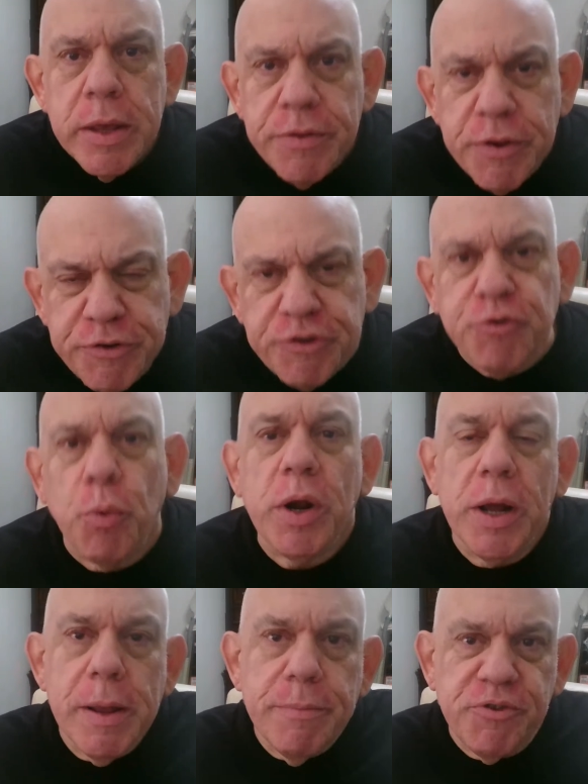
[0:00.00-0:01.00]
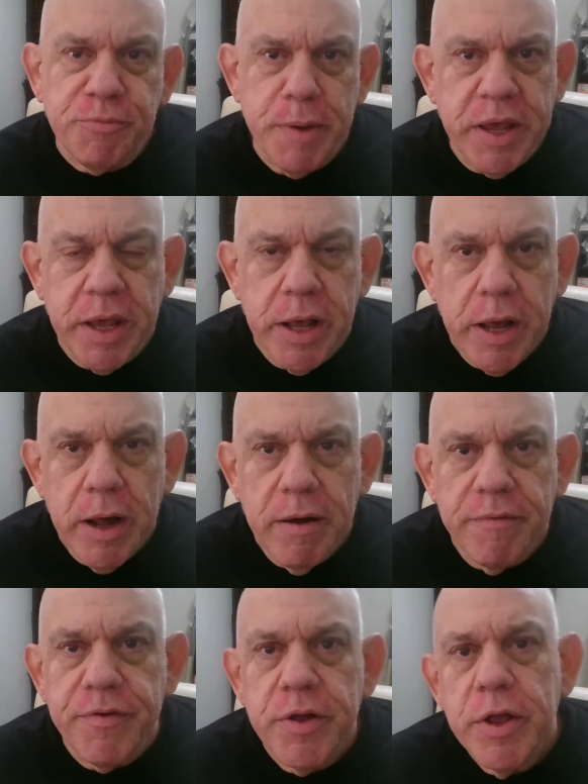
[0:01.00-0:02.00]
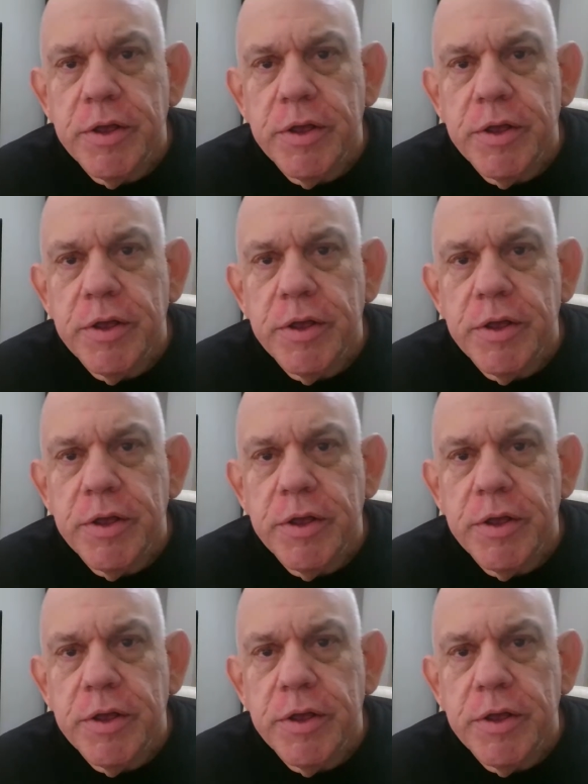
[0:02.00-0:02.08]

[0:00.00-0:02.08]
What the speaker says: This is what I am speaking of.